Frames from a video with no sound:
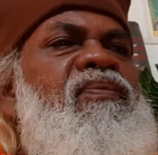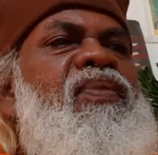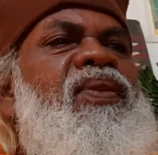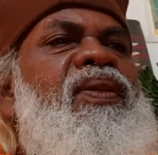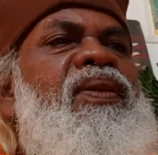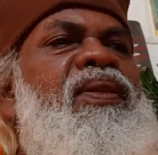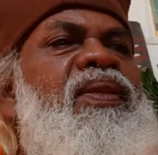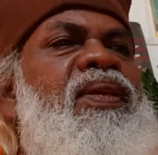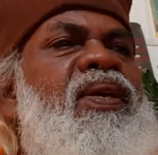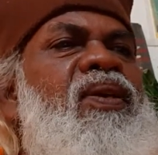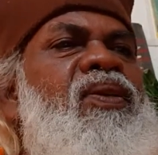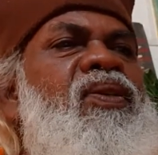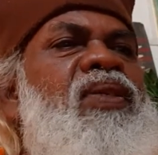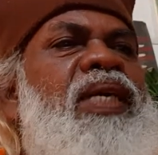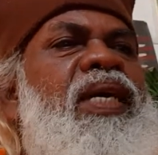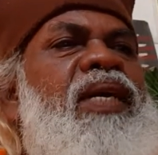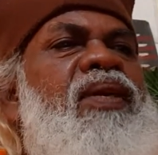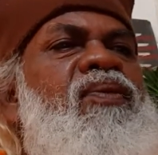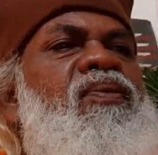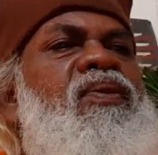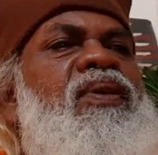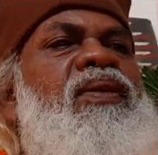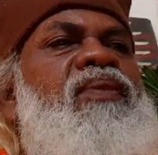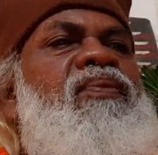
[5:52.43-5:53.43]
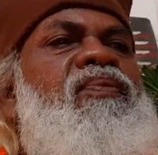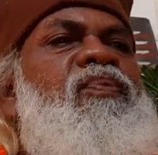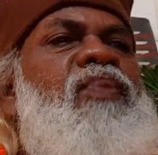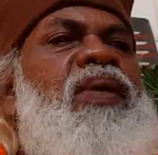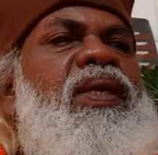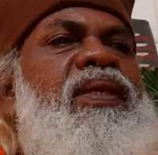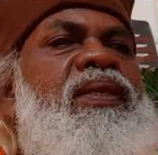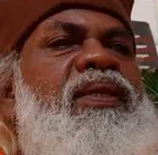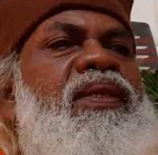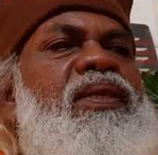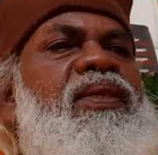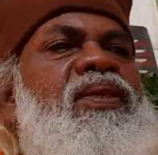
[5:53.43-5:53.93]

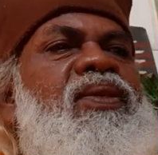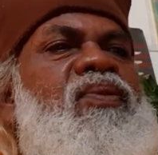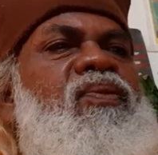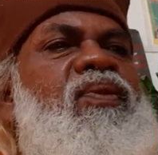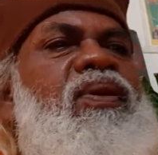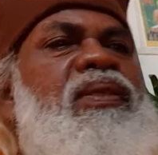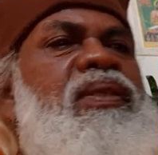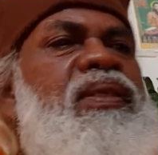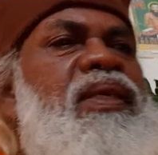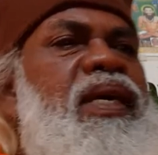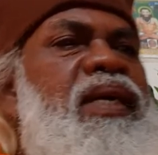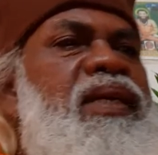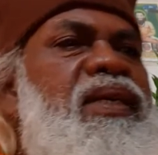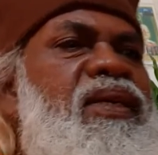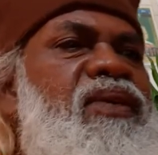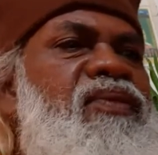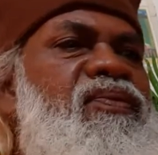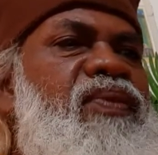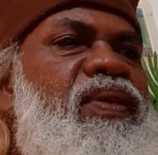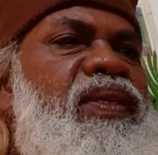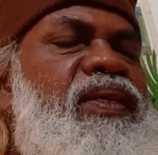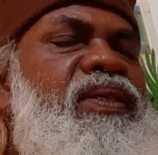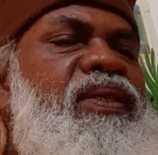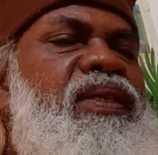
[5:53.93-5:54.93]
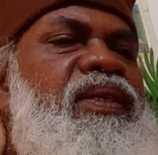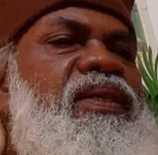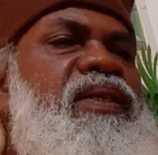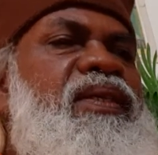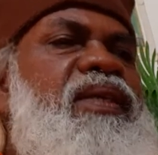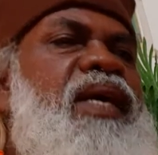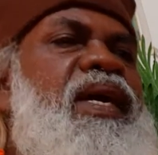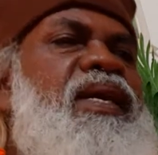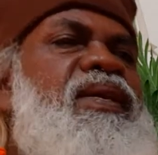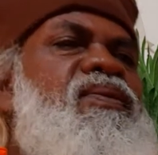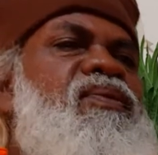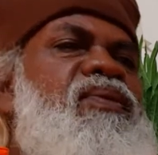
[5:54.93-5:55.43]
By this you are sacrificing
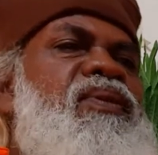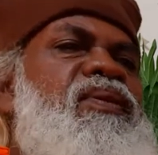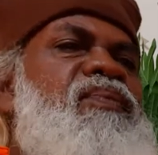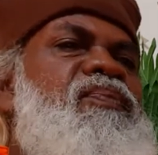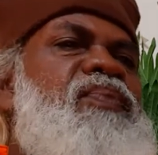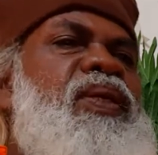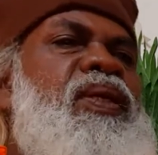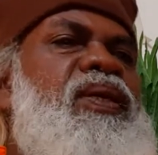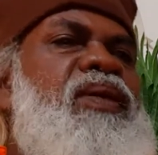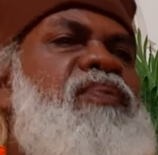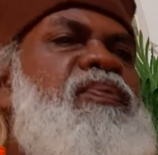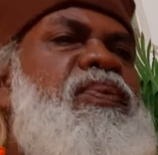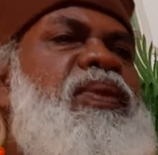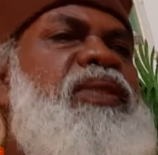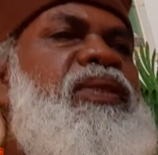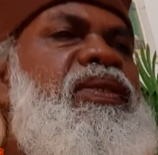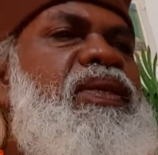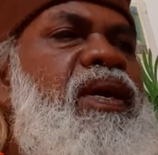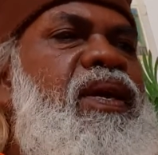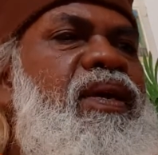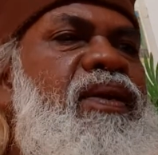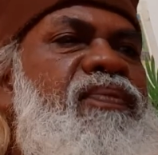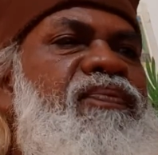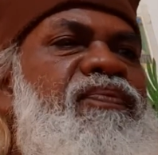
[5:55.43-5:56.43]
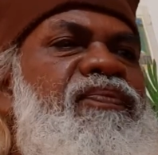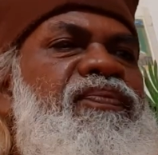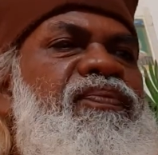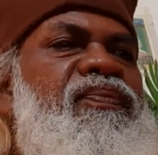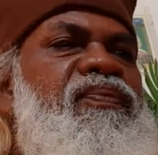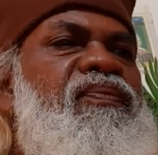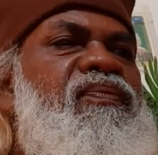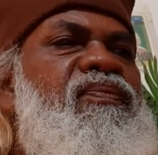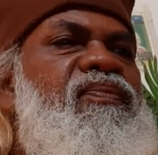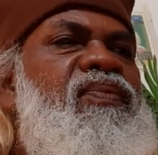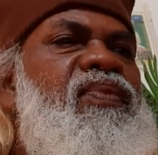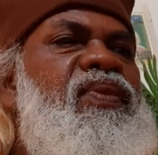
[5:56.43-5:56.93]
that pizza
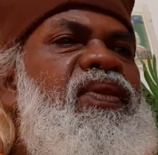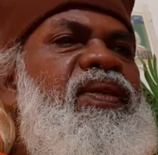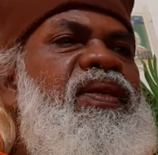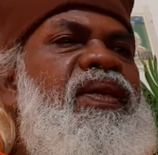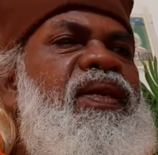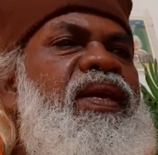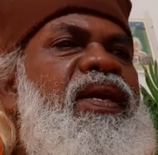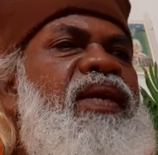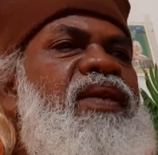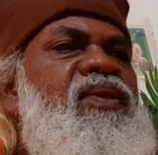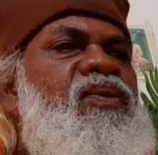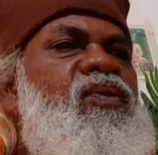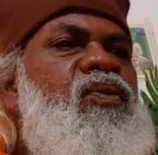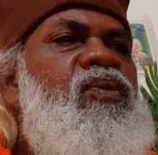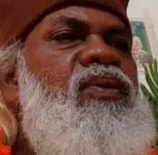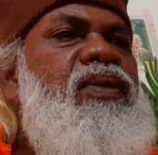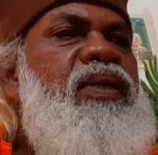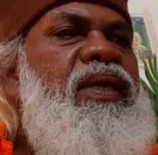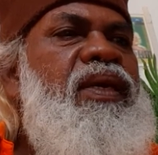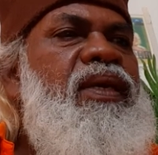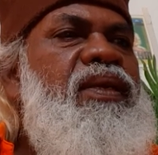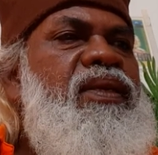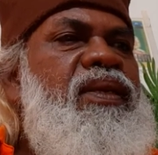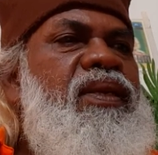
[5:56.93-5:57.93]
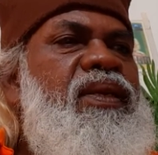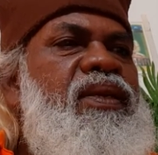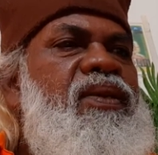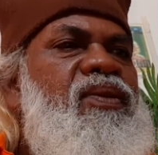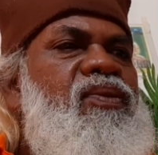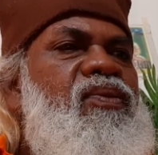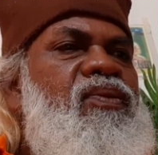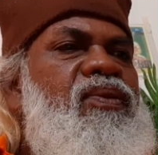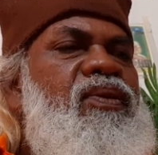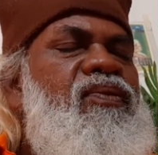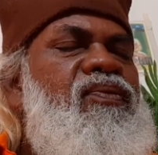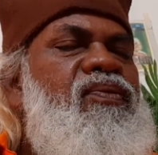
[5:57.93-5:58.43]
and cooked and
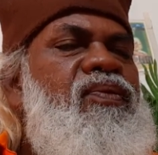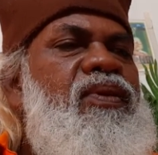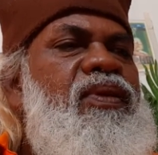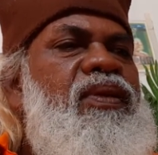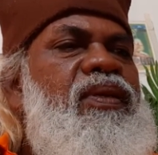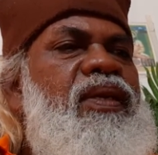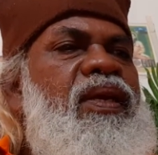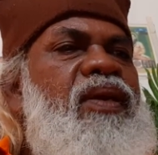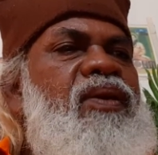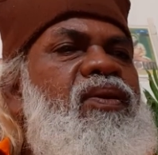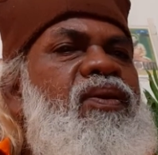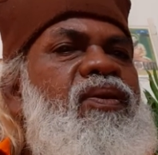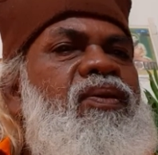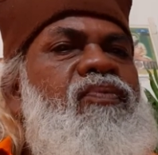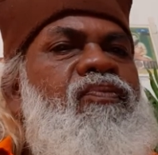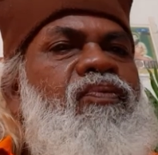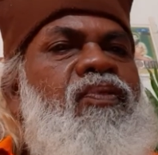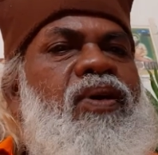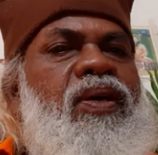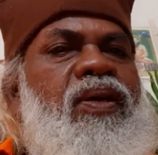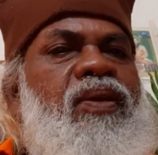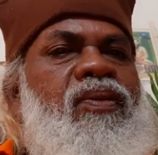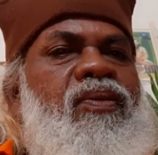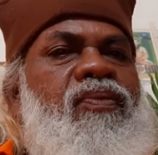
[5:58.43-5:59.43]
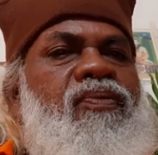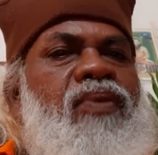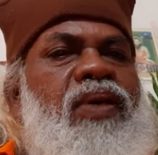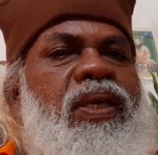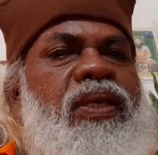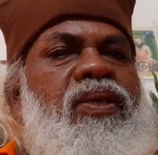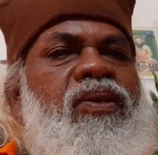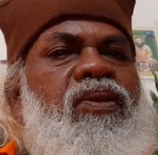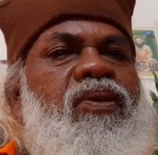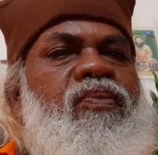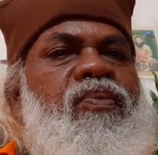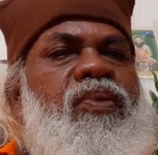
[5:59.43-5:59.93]
recooked food. Not for
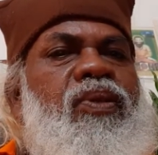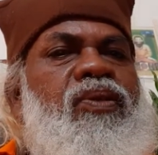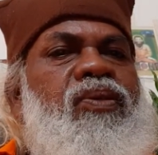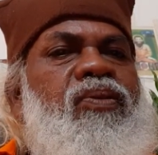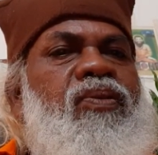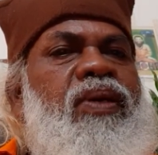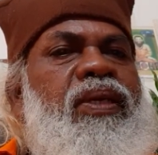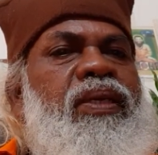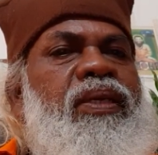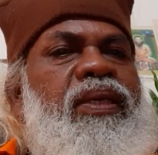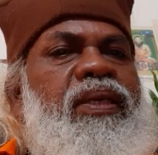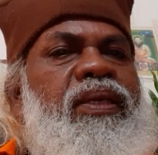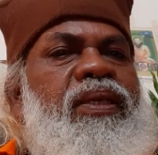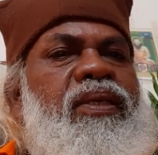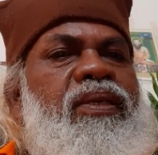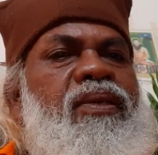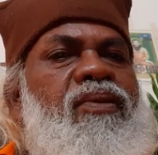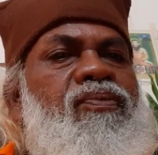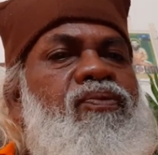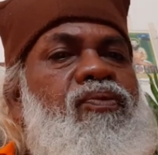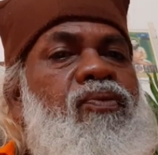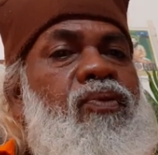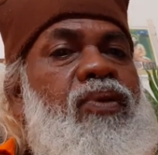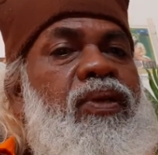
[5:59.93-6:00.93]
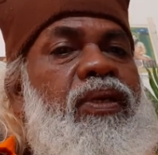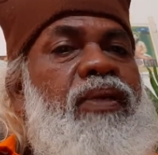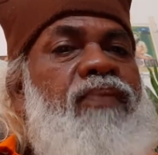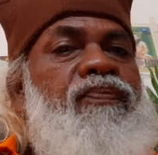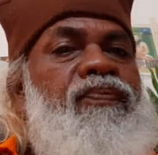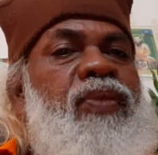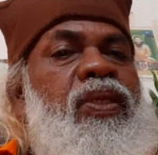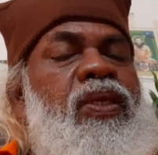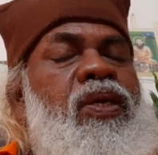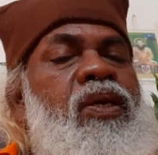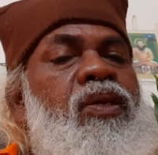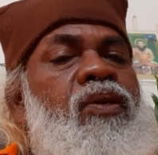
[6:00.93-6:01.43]
40 rupees you are getting a food,
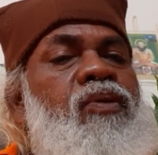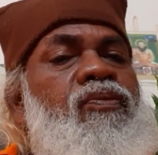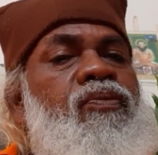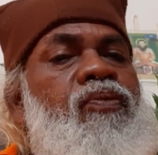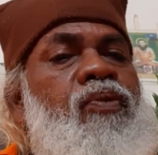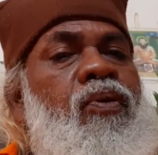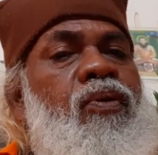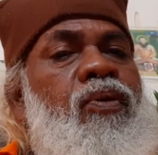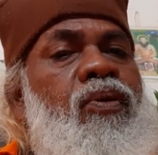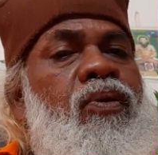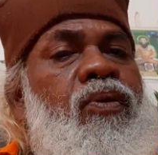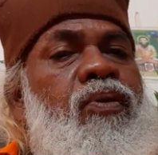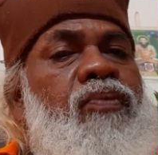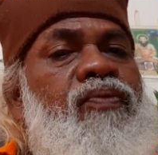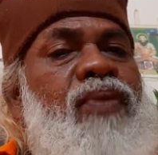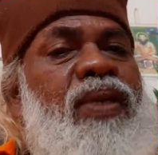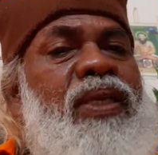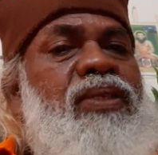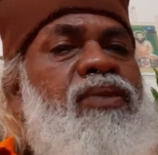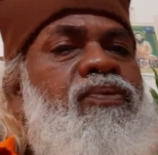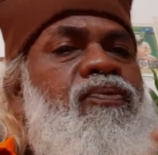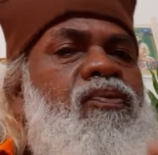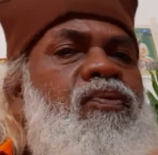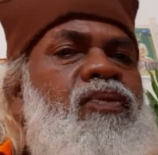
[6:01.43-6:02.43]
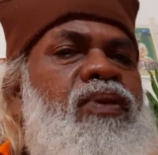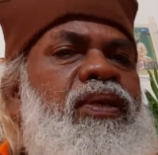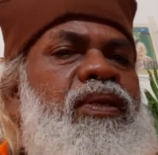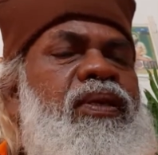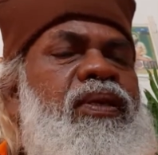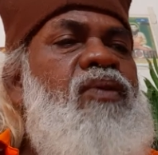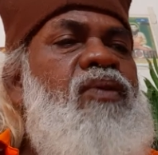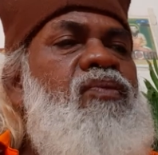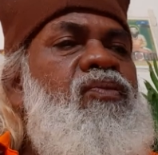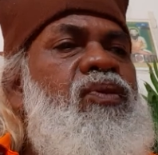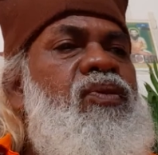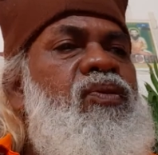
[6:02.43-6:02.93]
fresh food.
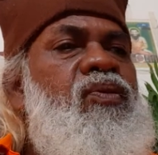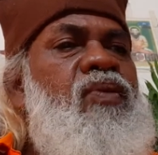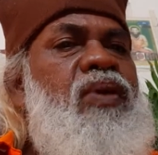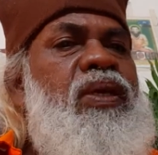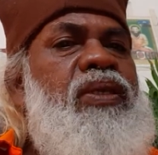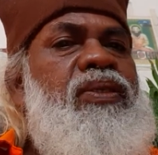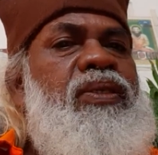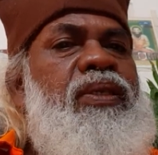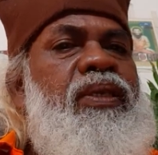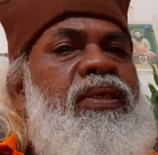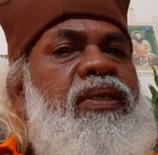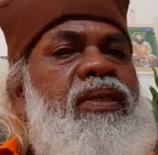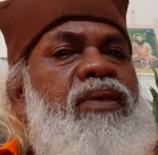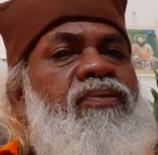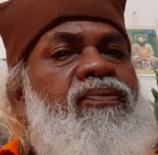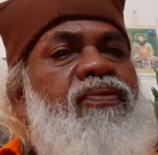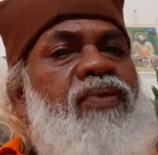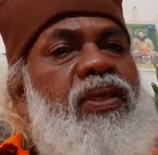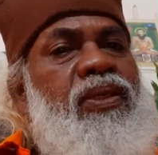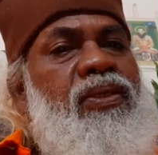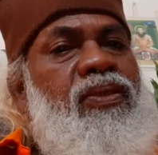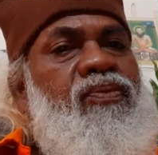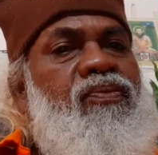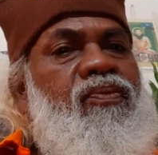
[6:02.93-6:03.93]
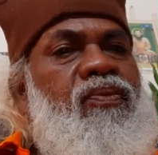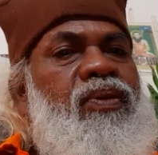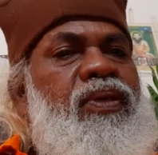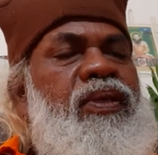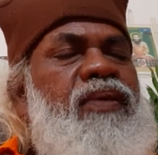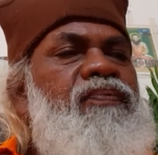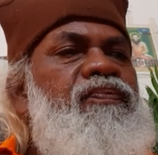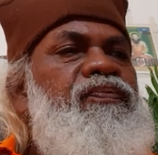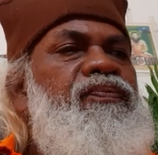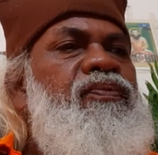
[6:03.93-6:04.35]
you are seeking fresh food.